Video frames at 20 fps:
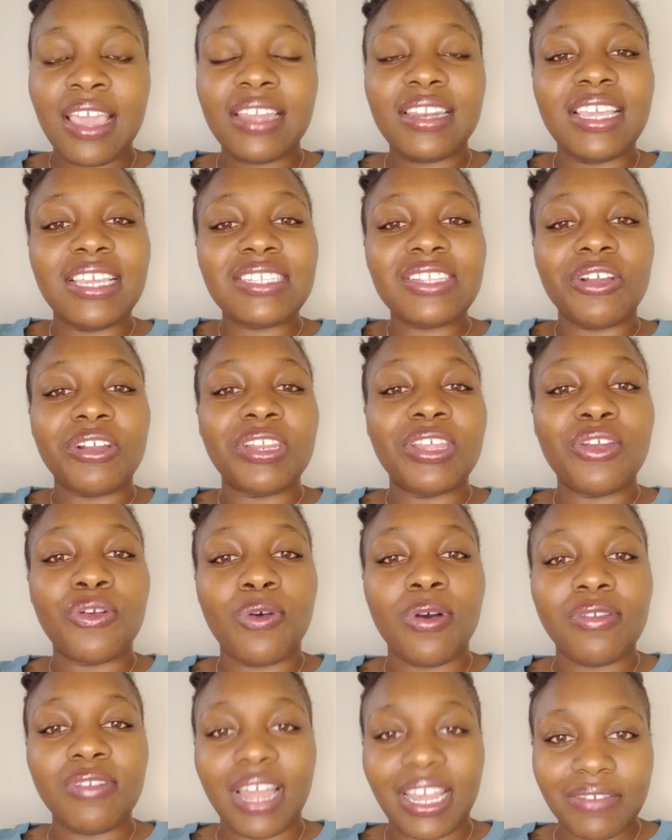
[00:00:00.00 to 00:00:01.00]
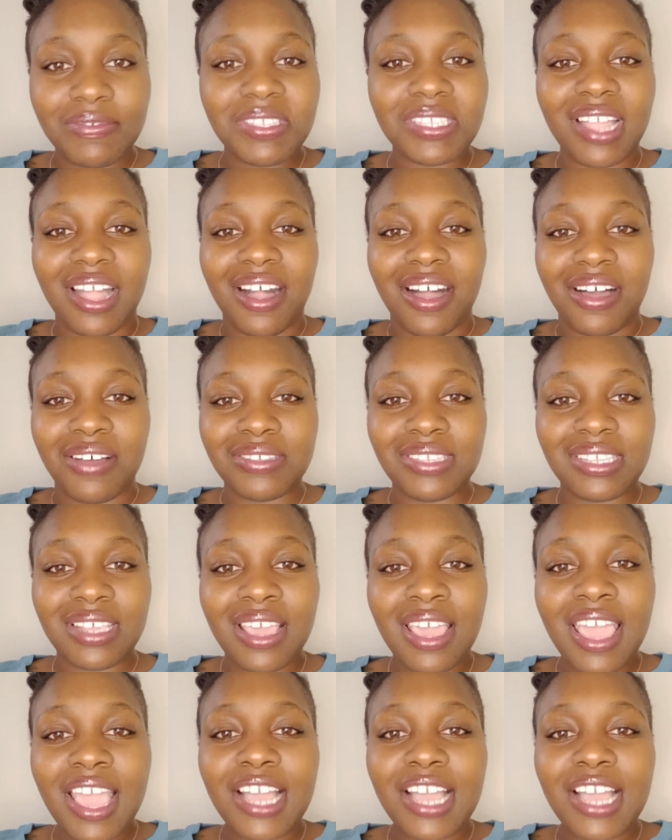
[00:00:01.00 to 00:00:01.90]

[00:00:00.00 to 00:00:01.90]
These are literal lifestyles.